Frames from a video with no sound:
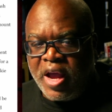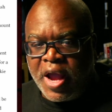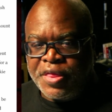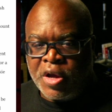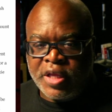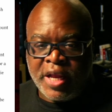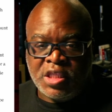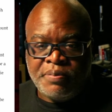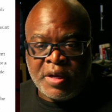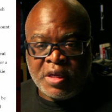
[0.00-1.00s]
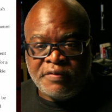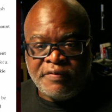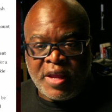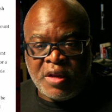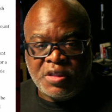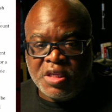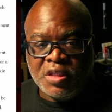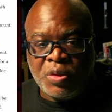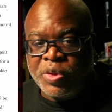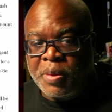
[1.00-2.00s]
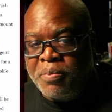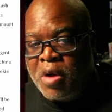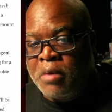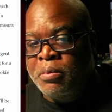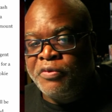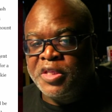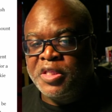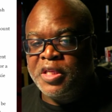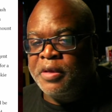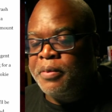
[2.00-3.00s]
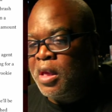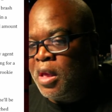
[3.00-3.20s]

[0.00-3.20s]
I thought I'd spend its final season with a problem-free team.